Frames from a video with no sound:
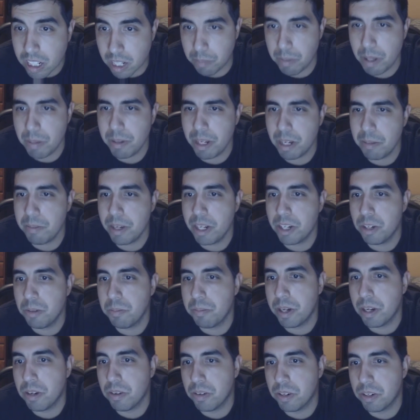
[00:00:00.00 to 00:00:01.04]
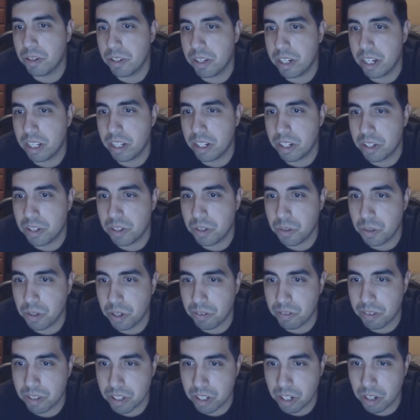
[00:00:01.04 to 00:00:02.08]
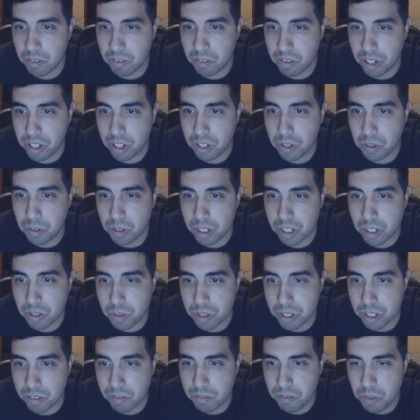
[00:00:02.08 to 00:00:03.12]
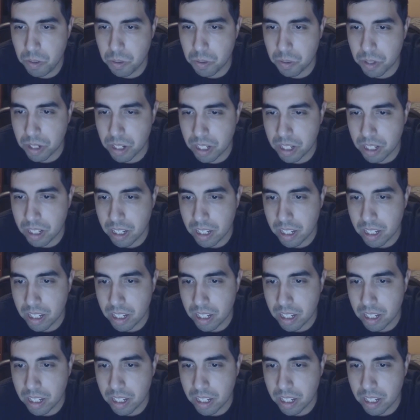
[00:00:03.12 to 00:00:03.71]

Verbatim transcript: Yeah, maybe I made you better understand the joy of discovering new exquisite food.